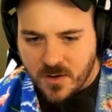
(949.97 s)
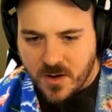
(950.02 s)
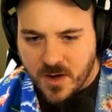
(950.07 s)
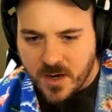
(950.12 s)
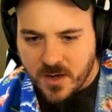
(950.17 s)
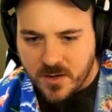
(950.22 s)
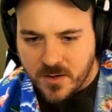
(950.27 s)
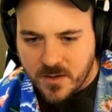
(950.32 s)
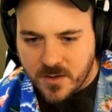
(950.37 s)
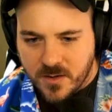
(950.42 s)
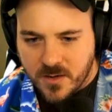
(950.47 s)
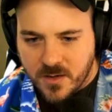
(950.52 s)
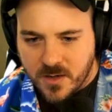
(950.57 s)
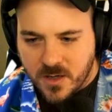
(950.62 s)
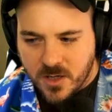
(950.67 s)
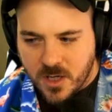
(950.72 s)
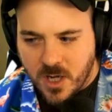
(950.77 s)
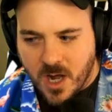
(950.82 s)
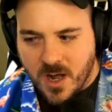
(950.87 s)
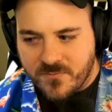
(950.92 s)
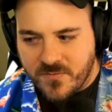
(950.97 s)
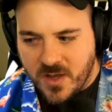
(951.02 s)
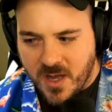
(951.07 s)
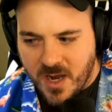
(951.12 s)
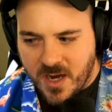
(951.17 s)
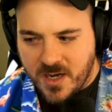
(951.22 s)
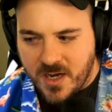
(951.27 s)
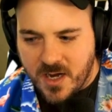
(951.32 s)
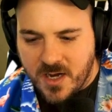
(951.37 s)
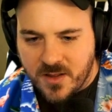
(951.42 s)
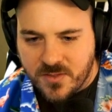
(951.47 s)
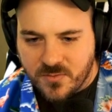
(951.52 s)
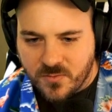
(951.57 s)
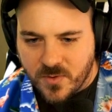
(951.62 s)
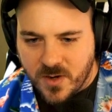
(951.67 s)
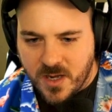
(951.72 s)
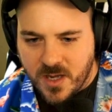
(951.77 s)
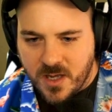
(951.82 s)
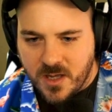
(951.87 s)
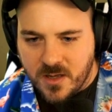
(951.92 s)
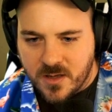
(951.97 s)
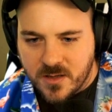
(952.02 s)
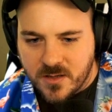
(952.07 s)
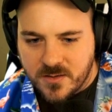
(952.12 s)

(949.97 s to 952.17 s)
all right coffee 883